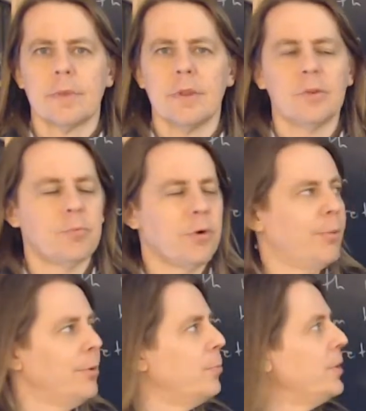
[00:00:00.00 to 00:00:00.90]
In this
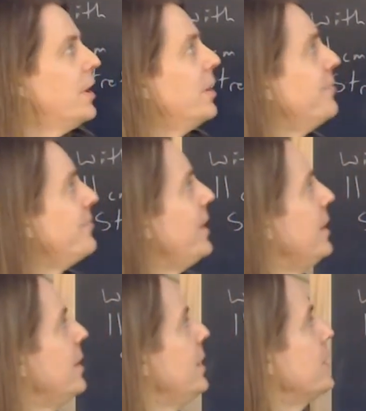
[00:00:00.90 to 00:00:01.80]
problem, we have
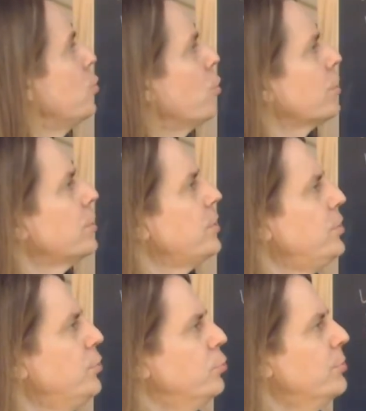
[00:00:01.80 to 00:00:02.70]
a cork
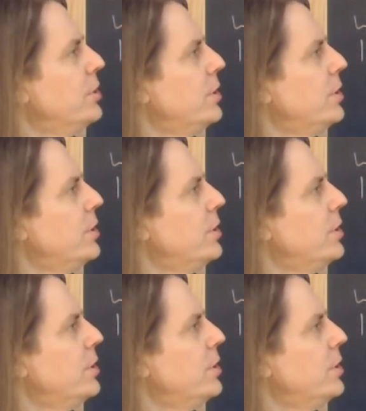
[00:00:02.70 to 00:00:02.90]
cube